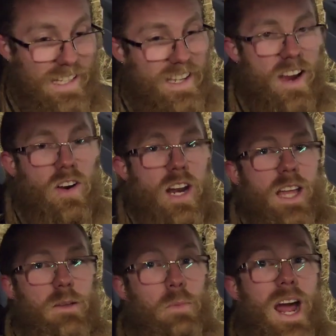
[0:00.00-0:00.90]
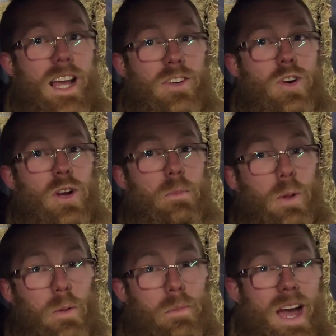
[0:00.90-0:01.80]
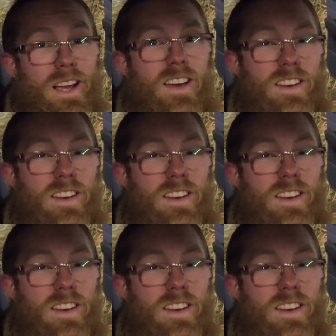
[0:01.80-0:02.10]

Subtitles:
tear it out the bracket trying to pull it back.